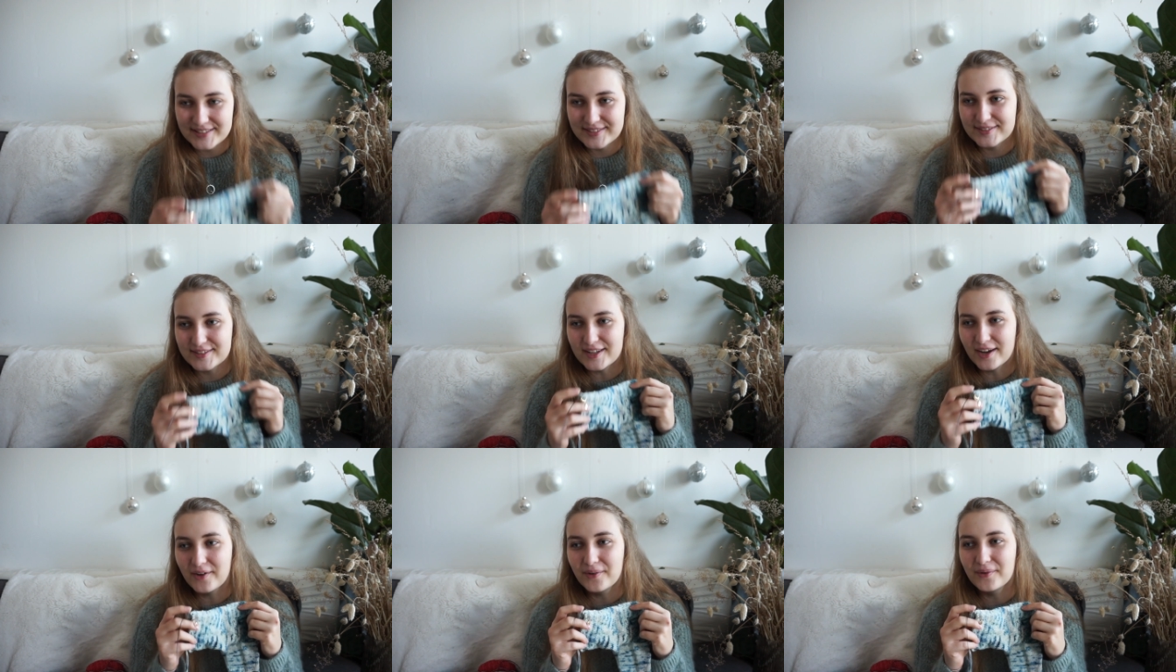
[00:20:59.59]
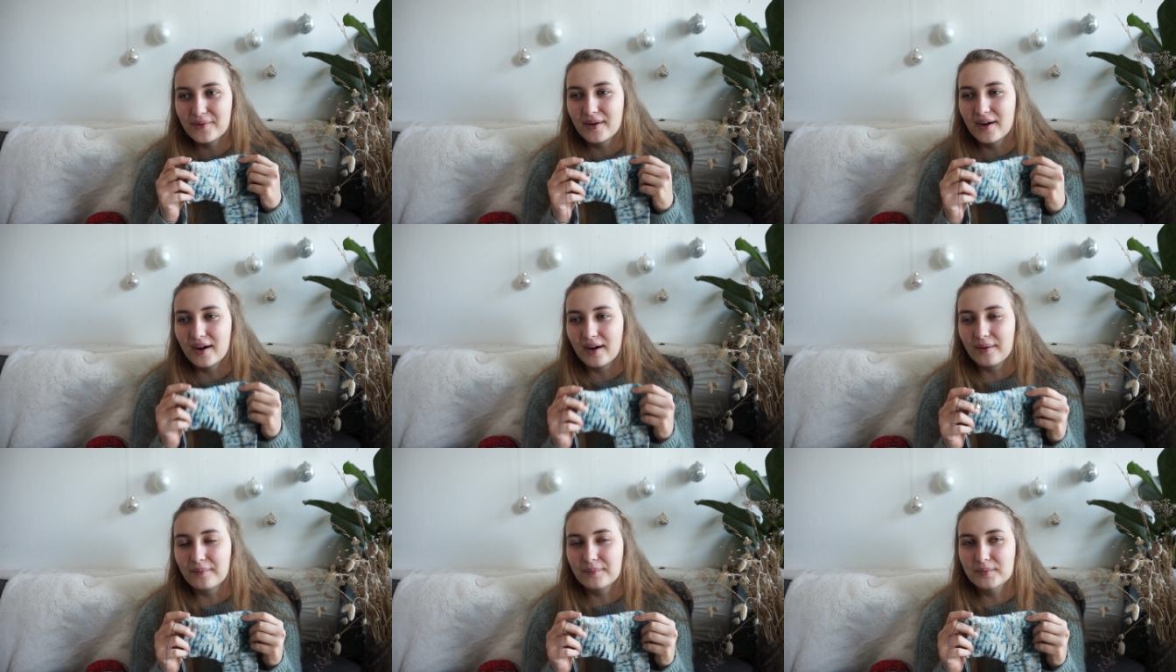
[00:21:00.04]
So
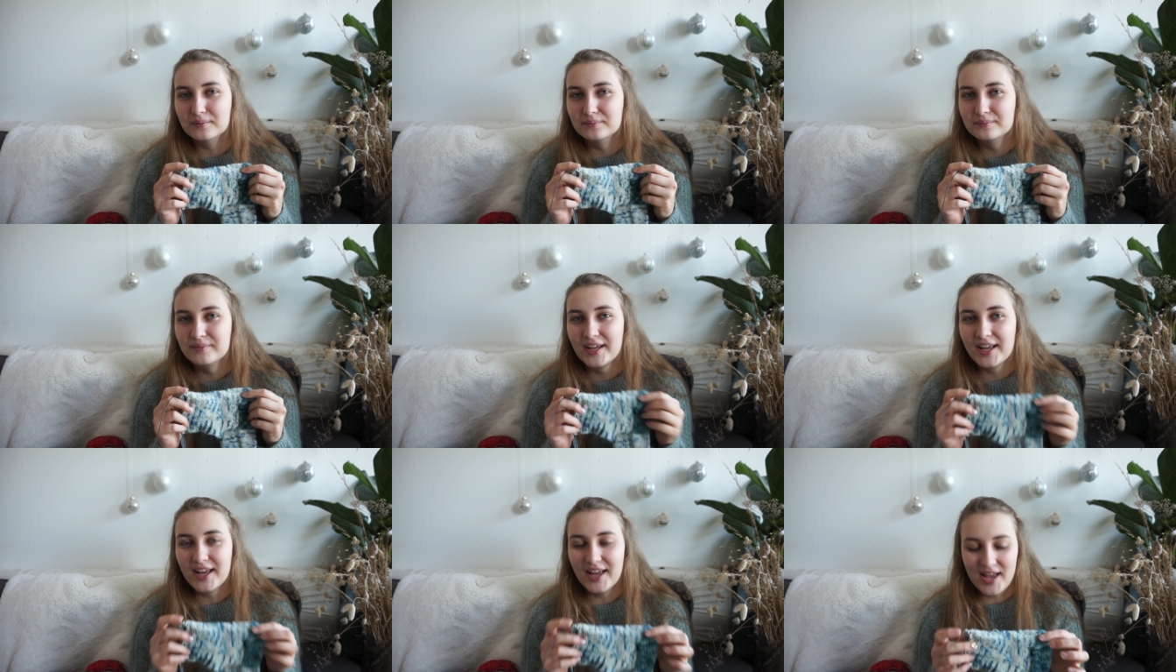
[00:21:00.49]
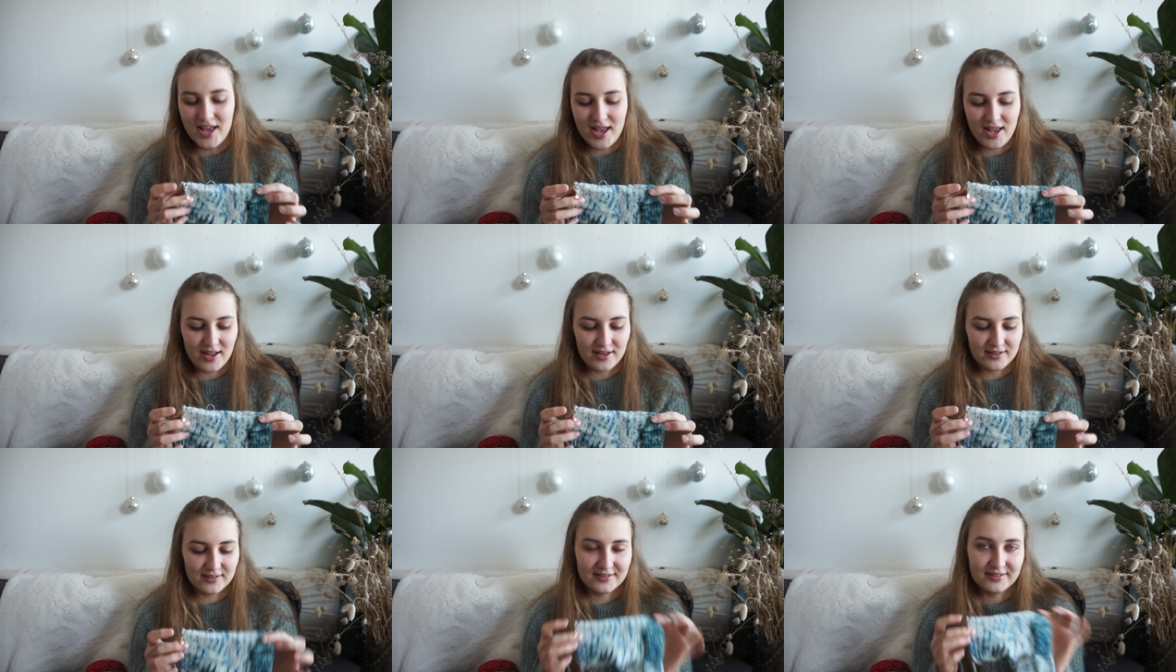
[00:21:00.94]

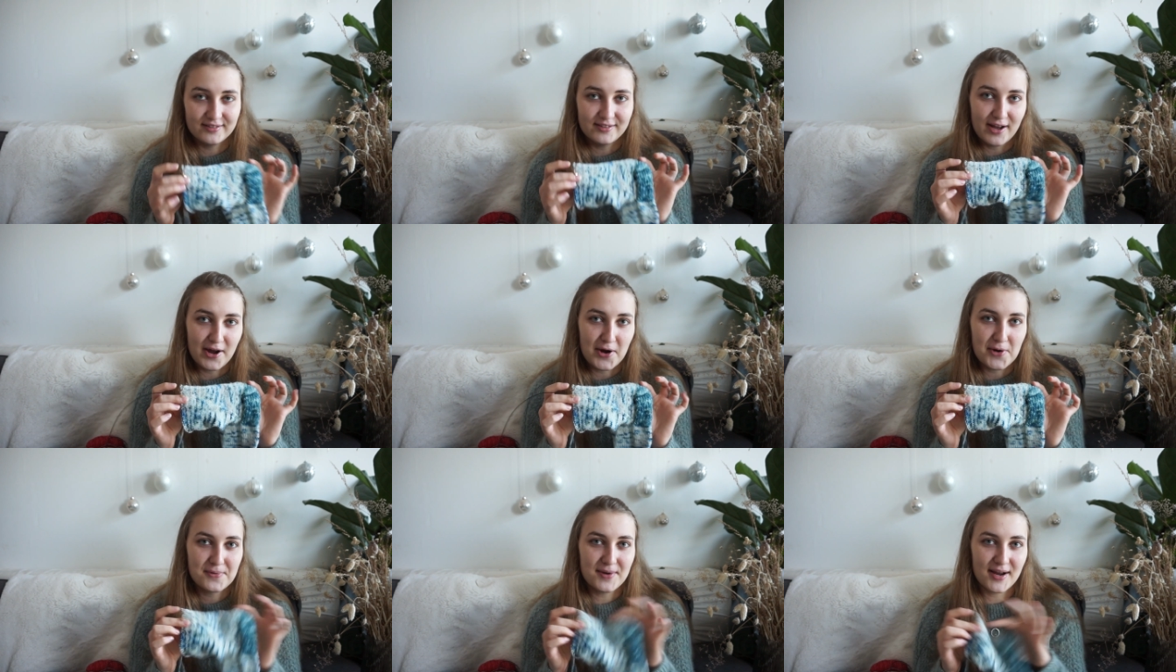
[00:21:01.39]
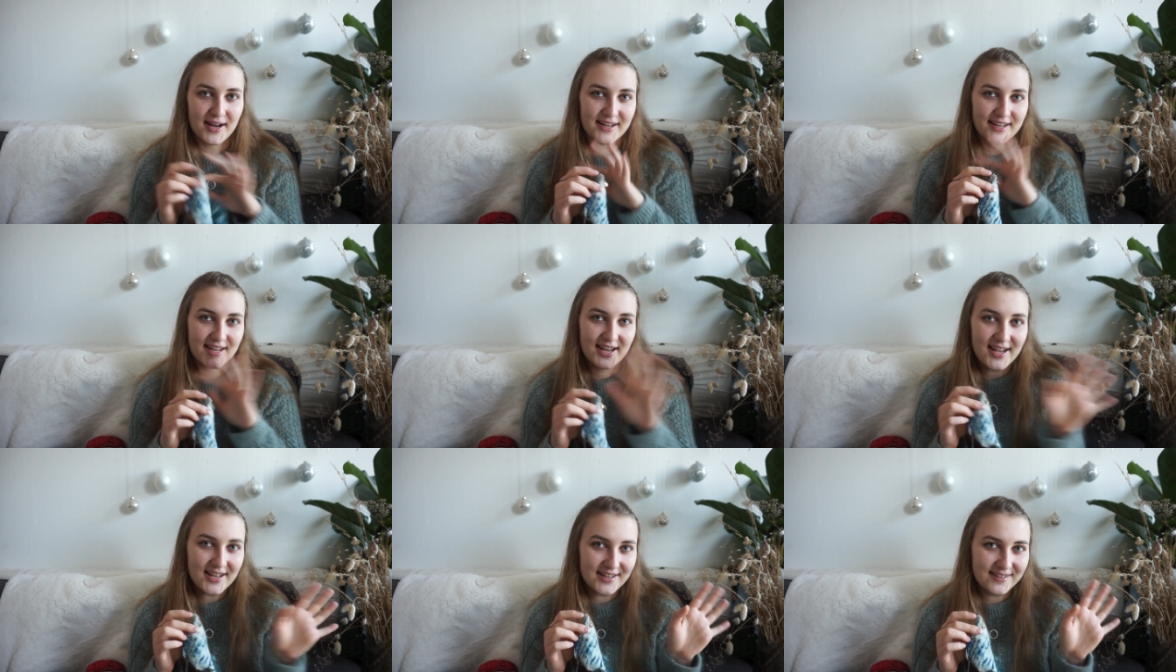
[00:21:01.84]
and now I
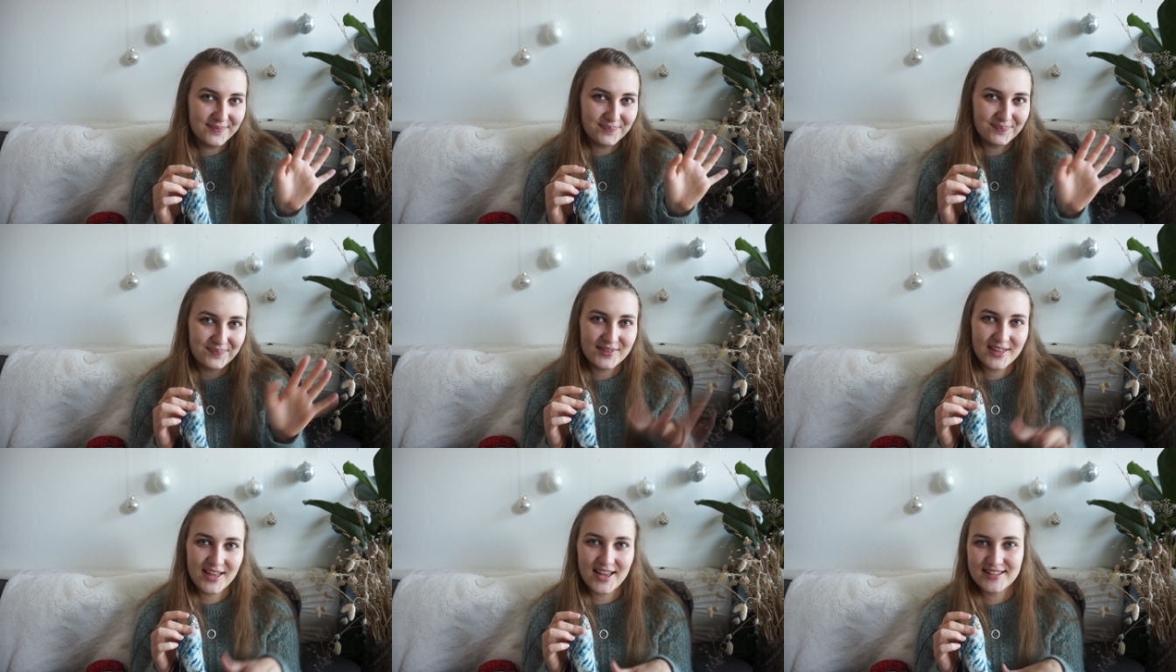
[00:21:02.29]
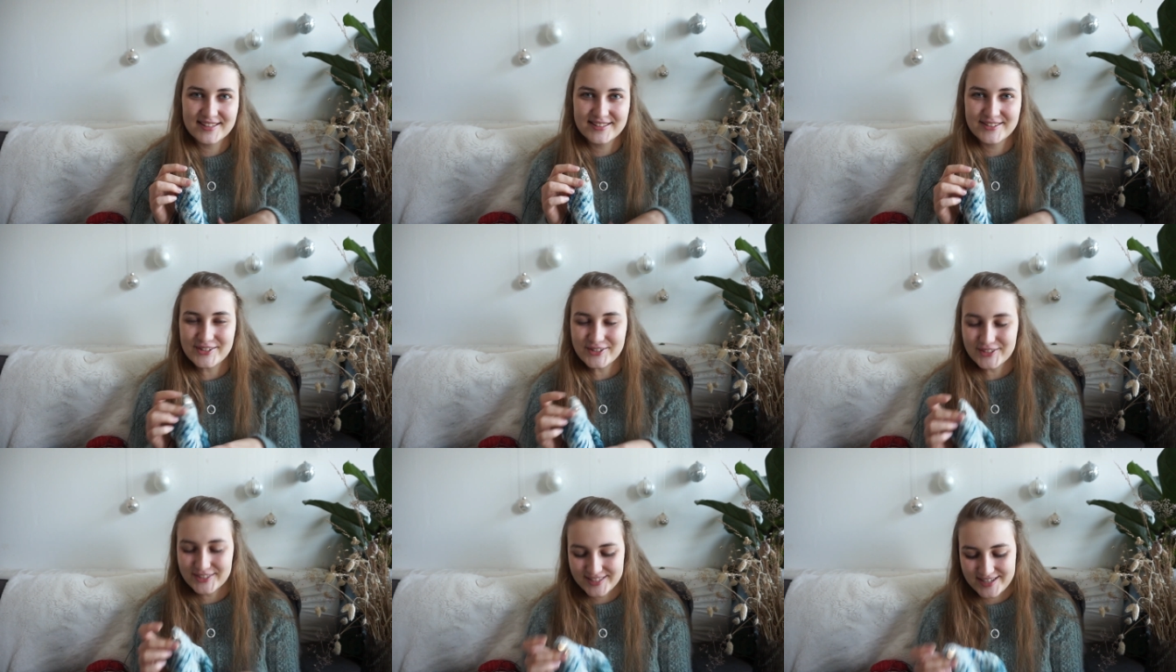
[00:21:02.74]
can. As
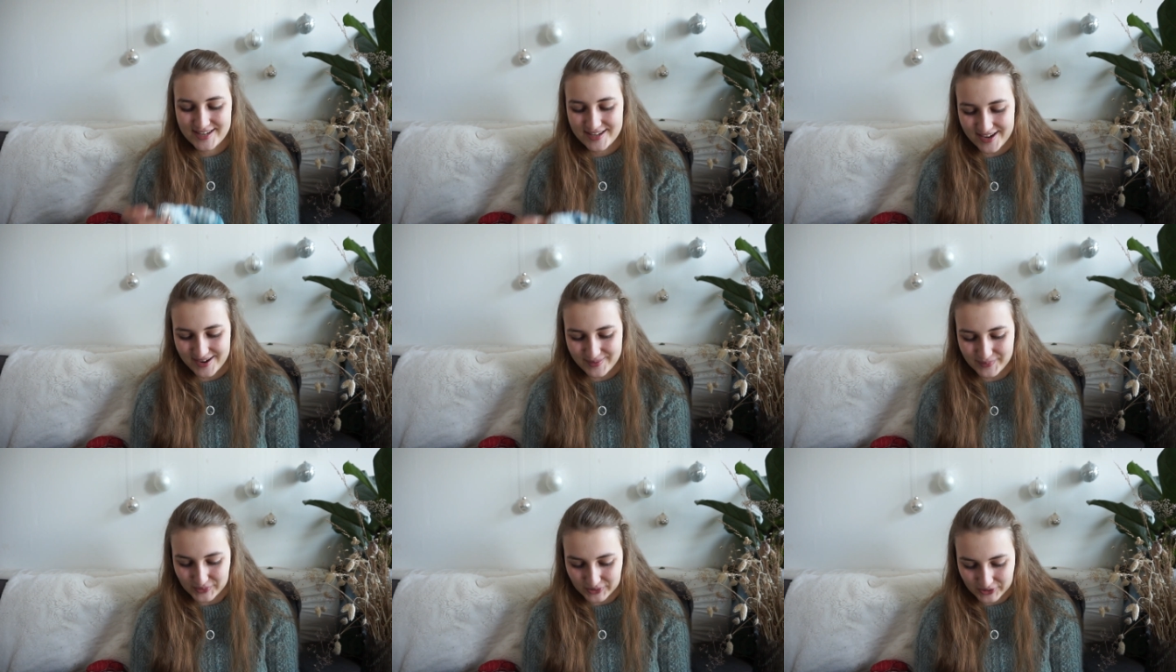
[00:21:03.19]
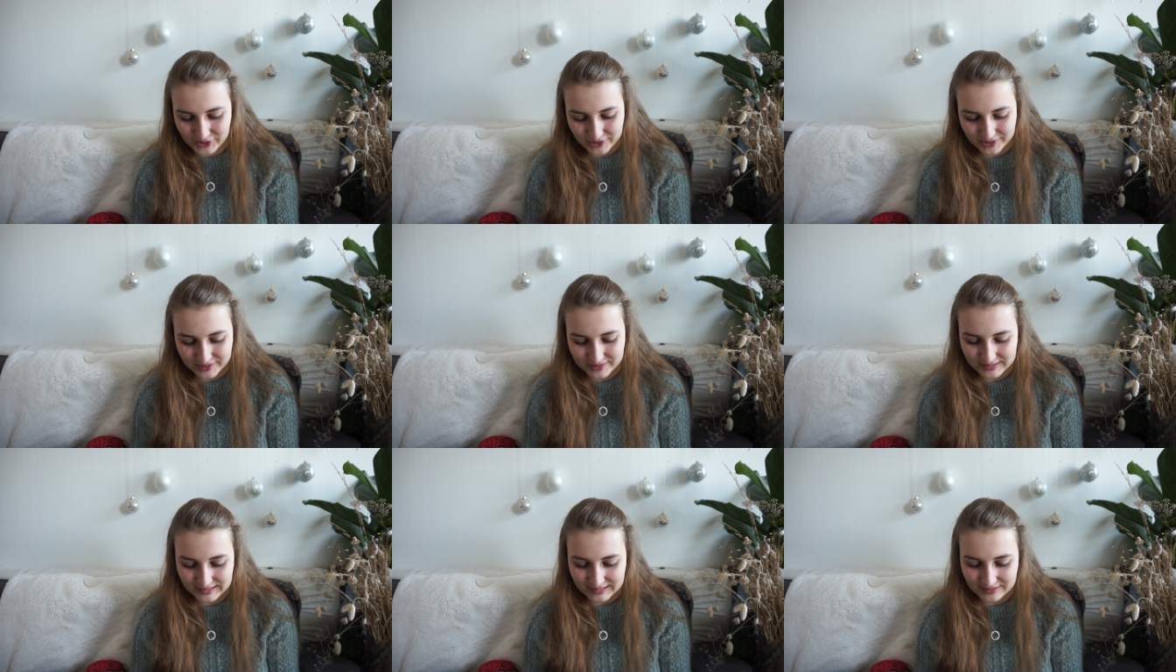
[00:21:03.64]
you see, I'm
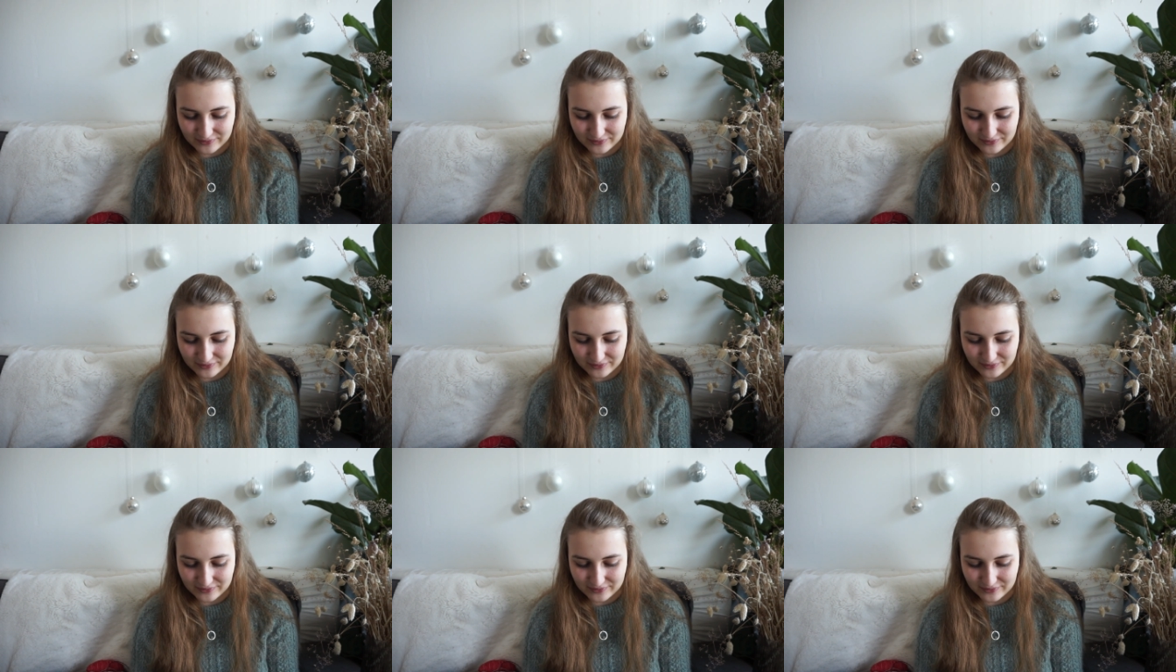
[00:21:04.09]
recording a